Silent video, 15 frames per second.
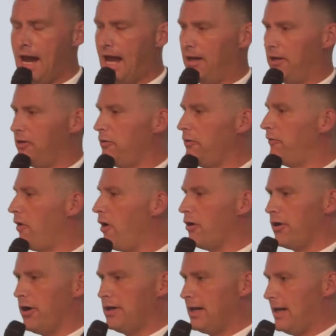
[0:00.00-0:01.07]
And you've all
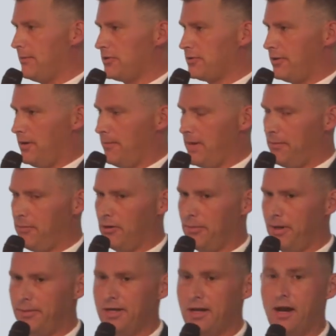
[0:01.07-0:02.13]
gone to Amsterdam, maybe or
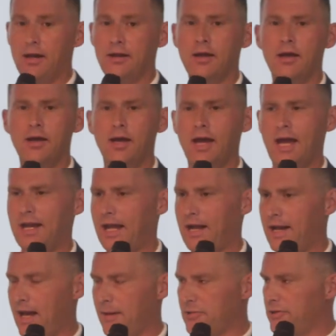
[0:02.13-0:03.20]
maybe not, and had
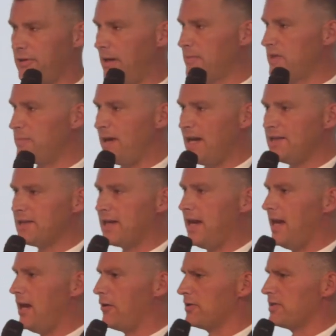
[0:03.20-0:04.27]
an Amsterdam space
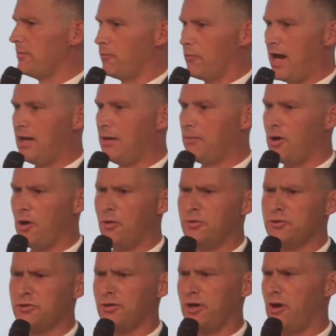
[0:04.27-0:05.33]
cake or some random
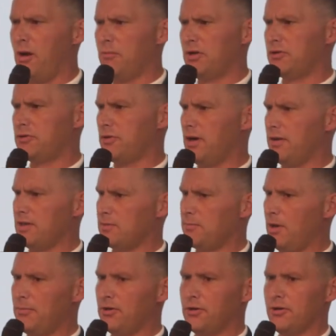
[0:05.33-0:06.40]
cones. You're like, I'm gonna try this
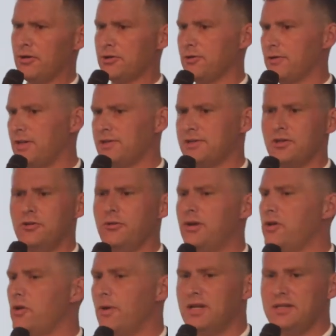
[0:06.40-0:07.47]
Bubba Kush or this. You
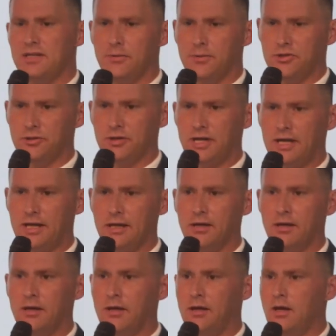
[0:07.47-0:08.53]
had no idea what you're getting.
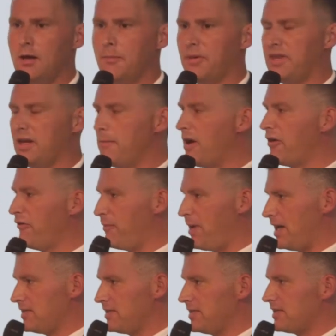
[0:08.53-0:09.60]
But the amount of
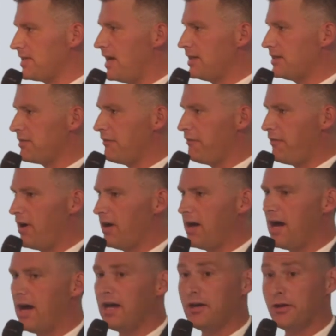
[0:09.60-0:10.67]
pesticides,
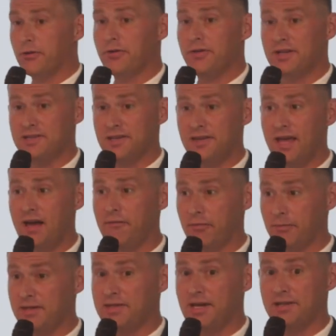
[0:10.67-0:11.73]
fungi, and other things in that
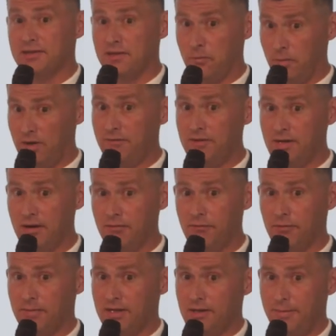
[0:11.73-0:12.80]
from the tests that we've done
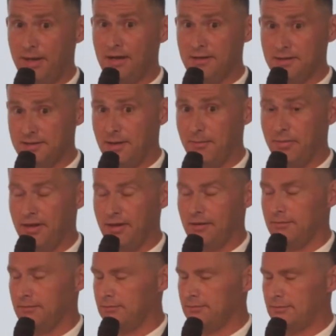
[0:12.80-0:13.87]
from independent
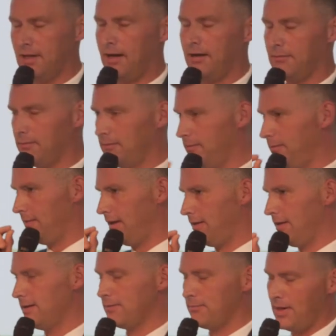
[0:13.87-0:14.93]
sampling, not like
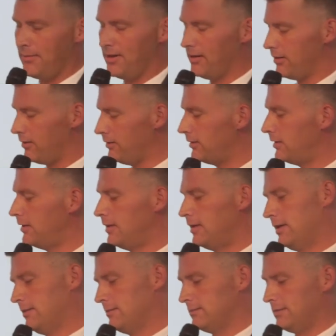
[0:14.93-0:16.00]
this, maybe a little,
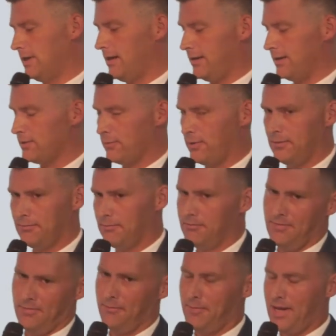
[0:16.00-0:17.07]
not this one,
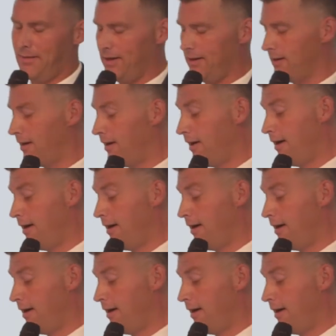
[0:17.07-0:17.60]
maybe.